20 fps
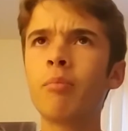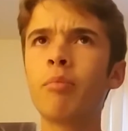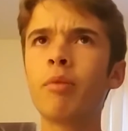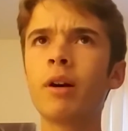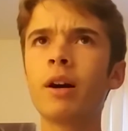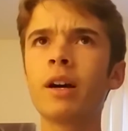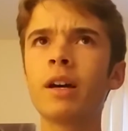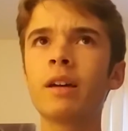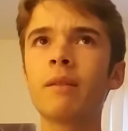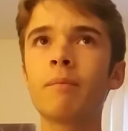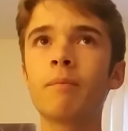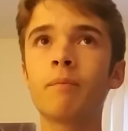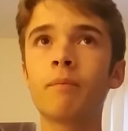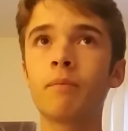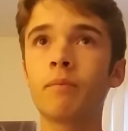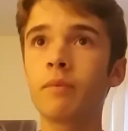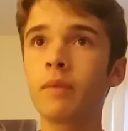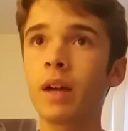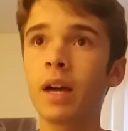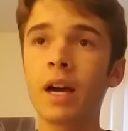But,
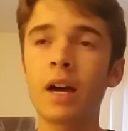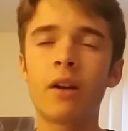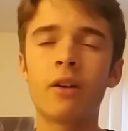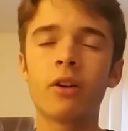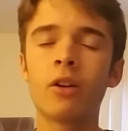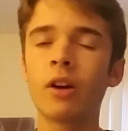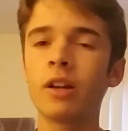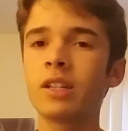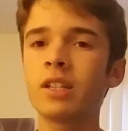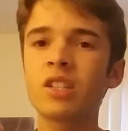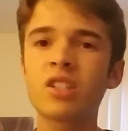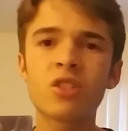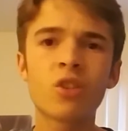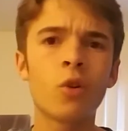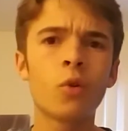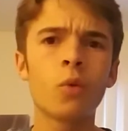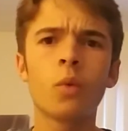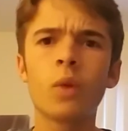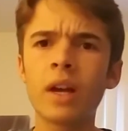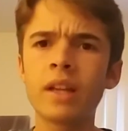I don't know. I just
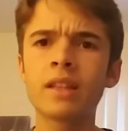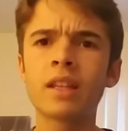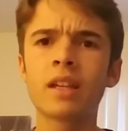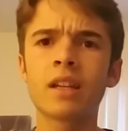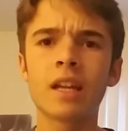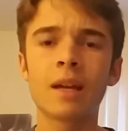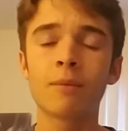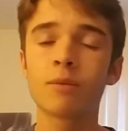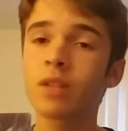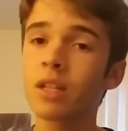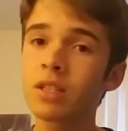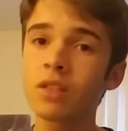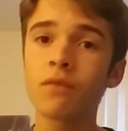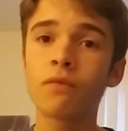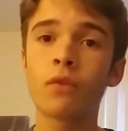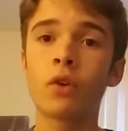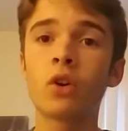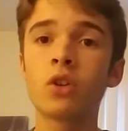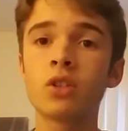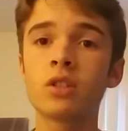don't like that name. So that's
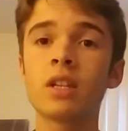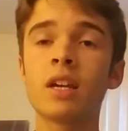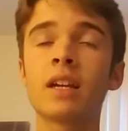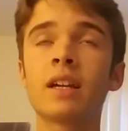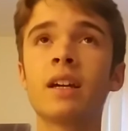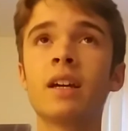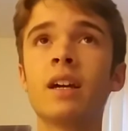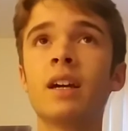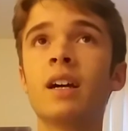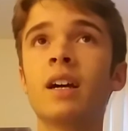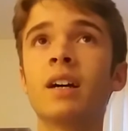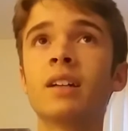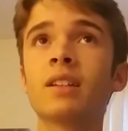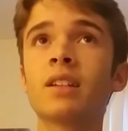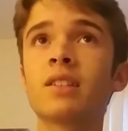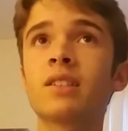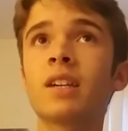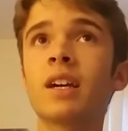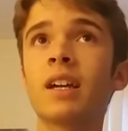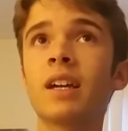the first thing.
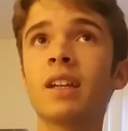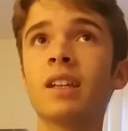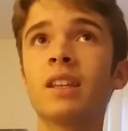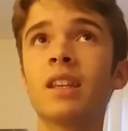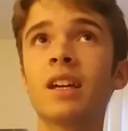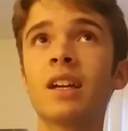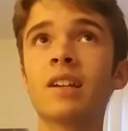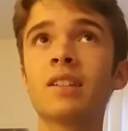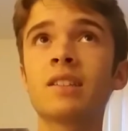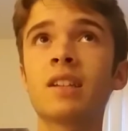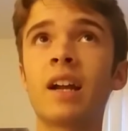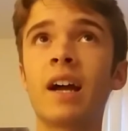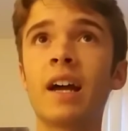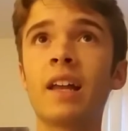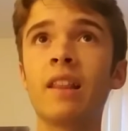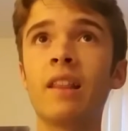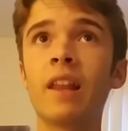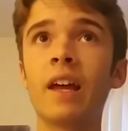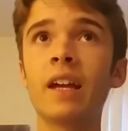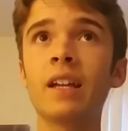The second thing is that I
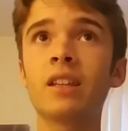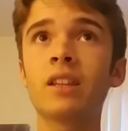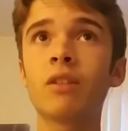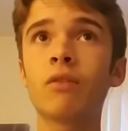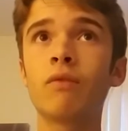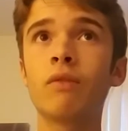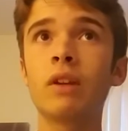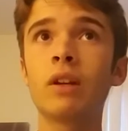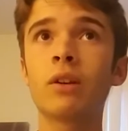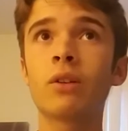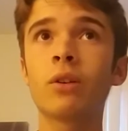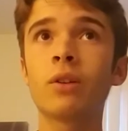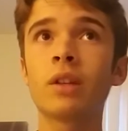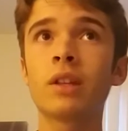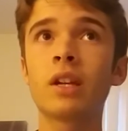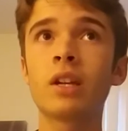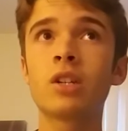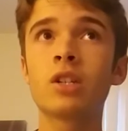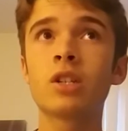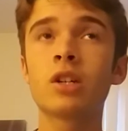like the vehicle
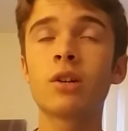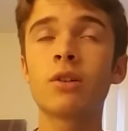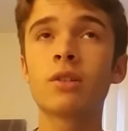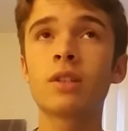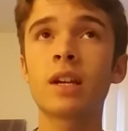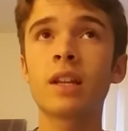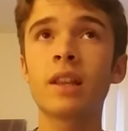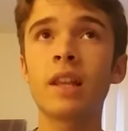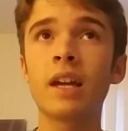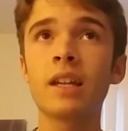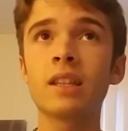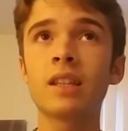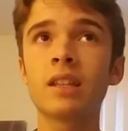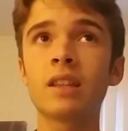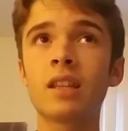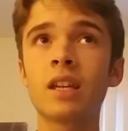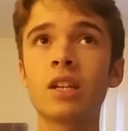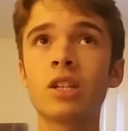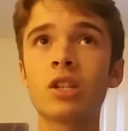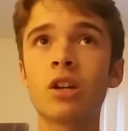that they chose. I like
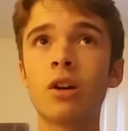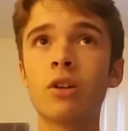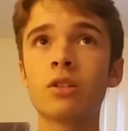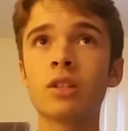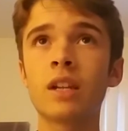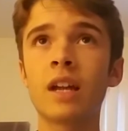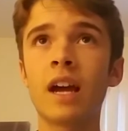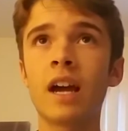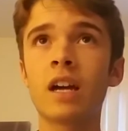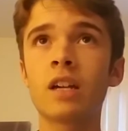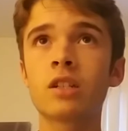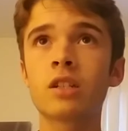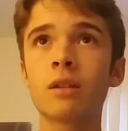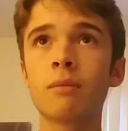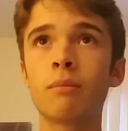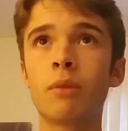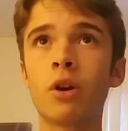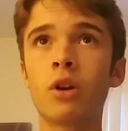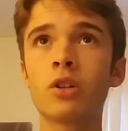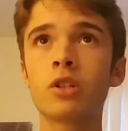that they chose an
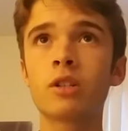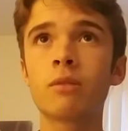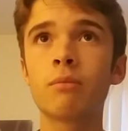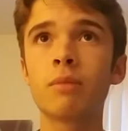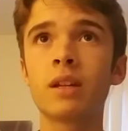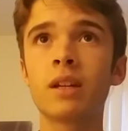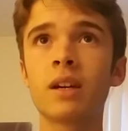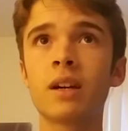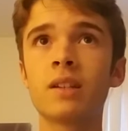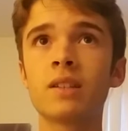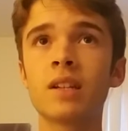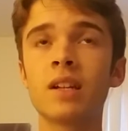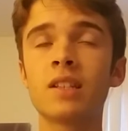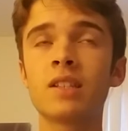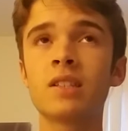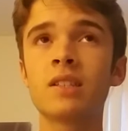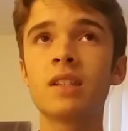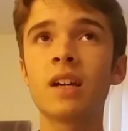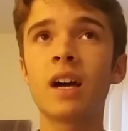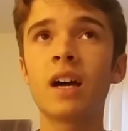Aston Martin because
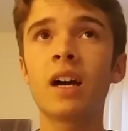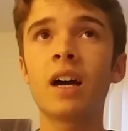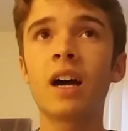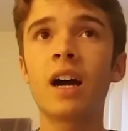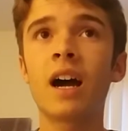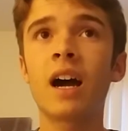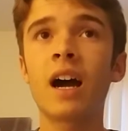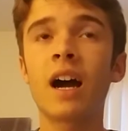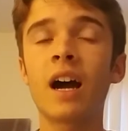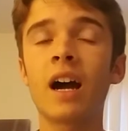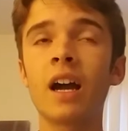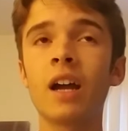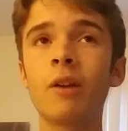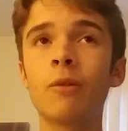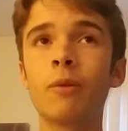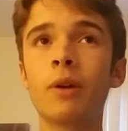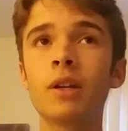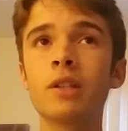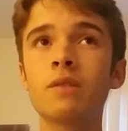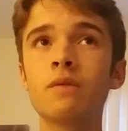it's not a
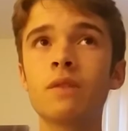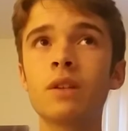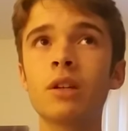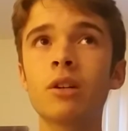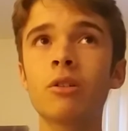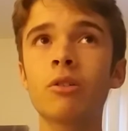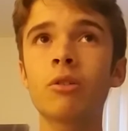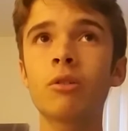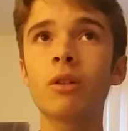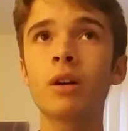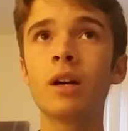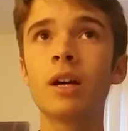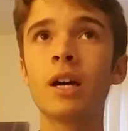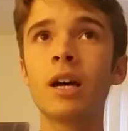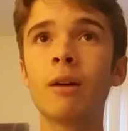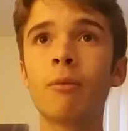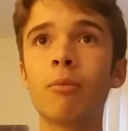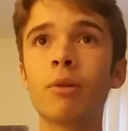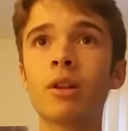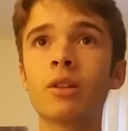high-res vehicle,
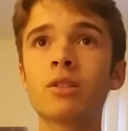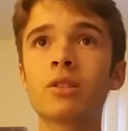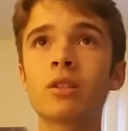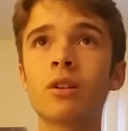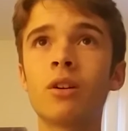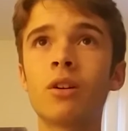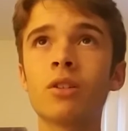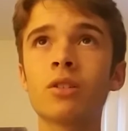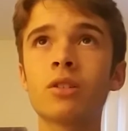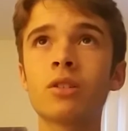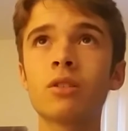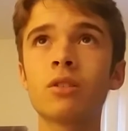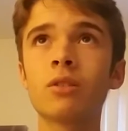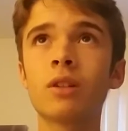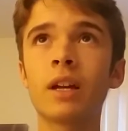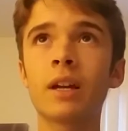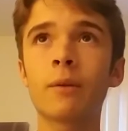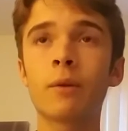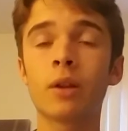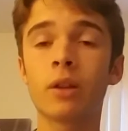but it's also
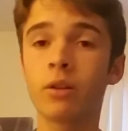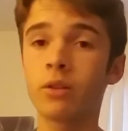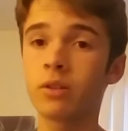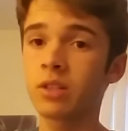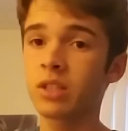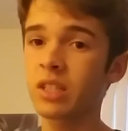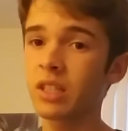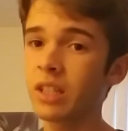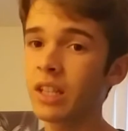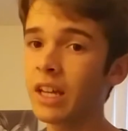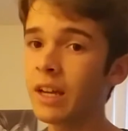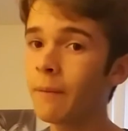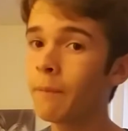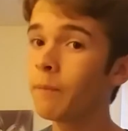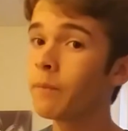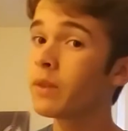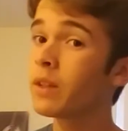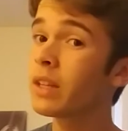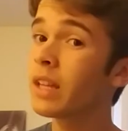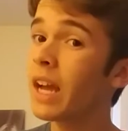like one of those
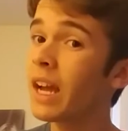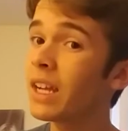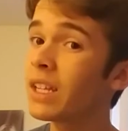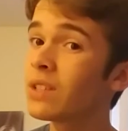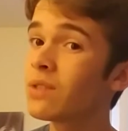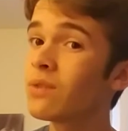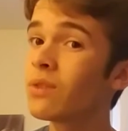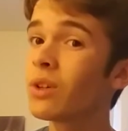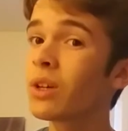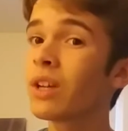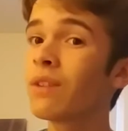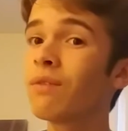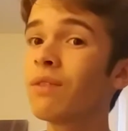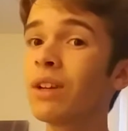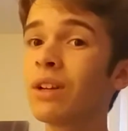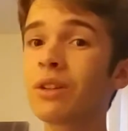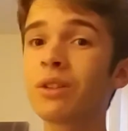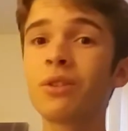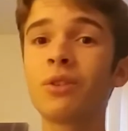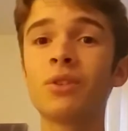slim, nice-looking
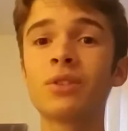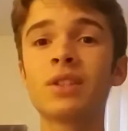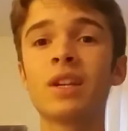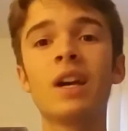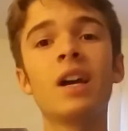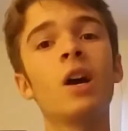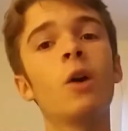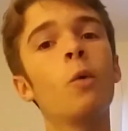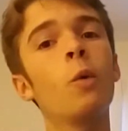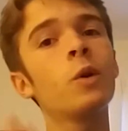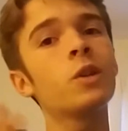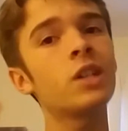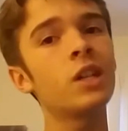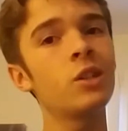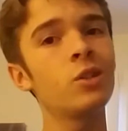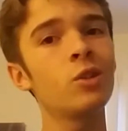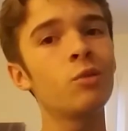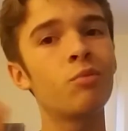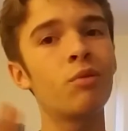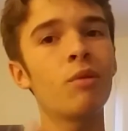vehicles, which I
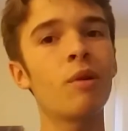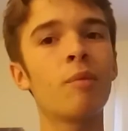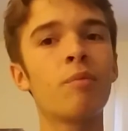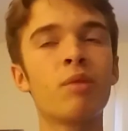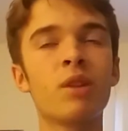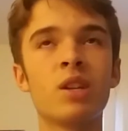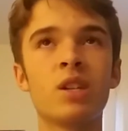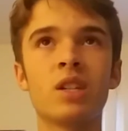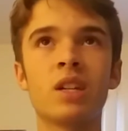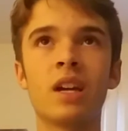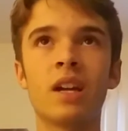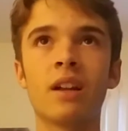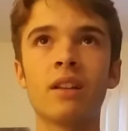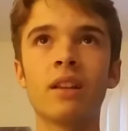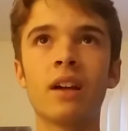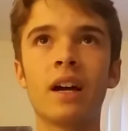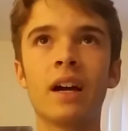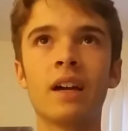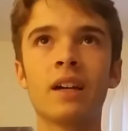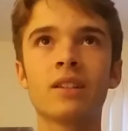do appreciate a
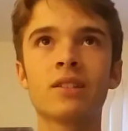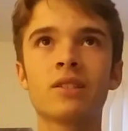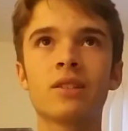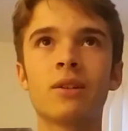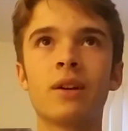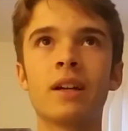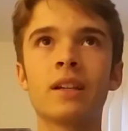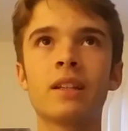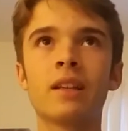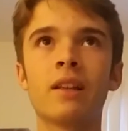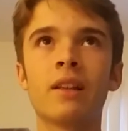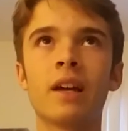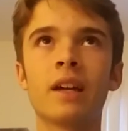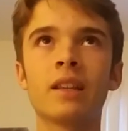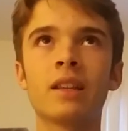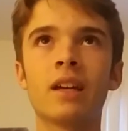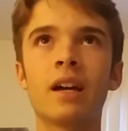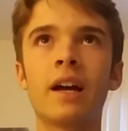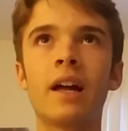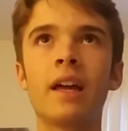lot. So I did
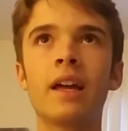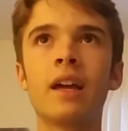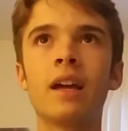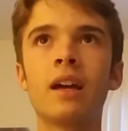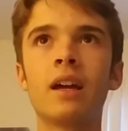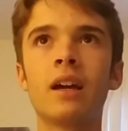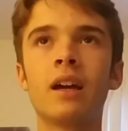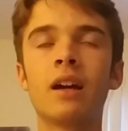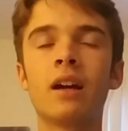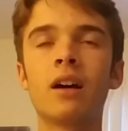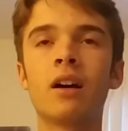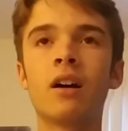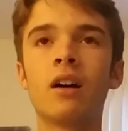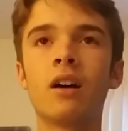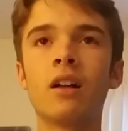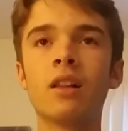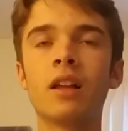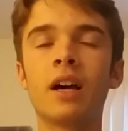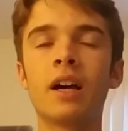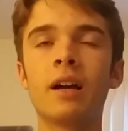like that
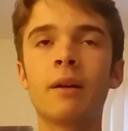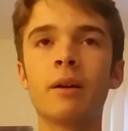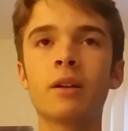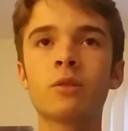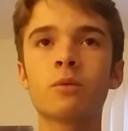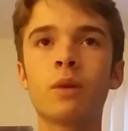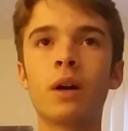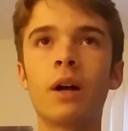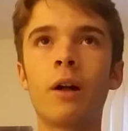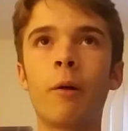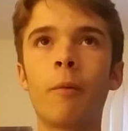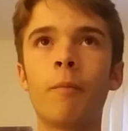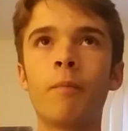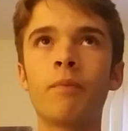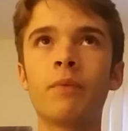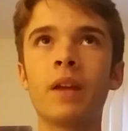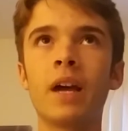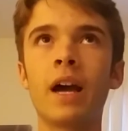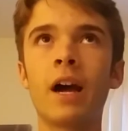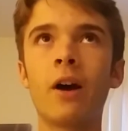a lot as well.
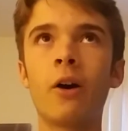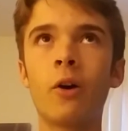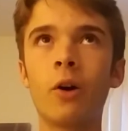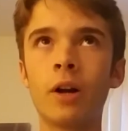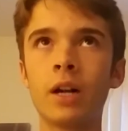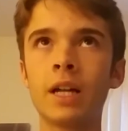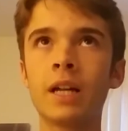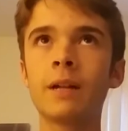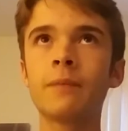Now,